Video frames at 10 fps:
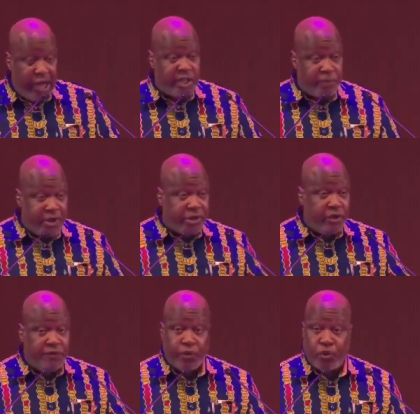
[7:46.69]

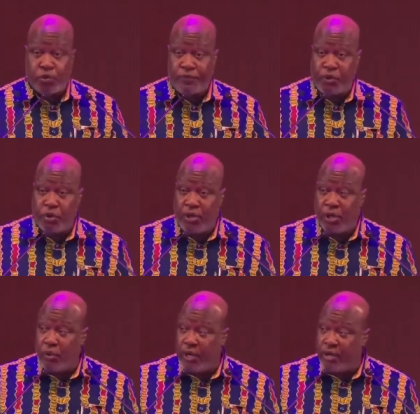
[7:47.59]
especially for those of you who
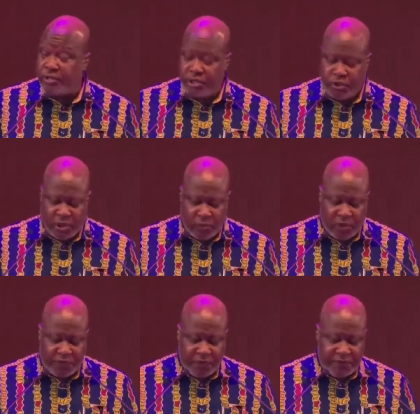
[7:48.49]
are going out into the
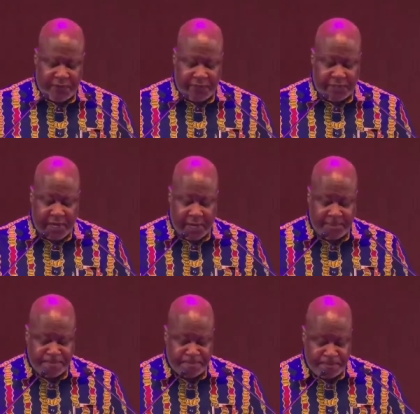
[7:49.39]
world for the first time.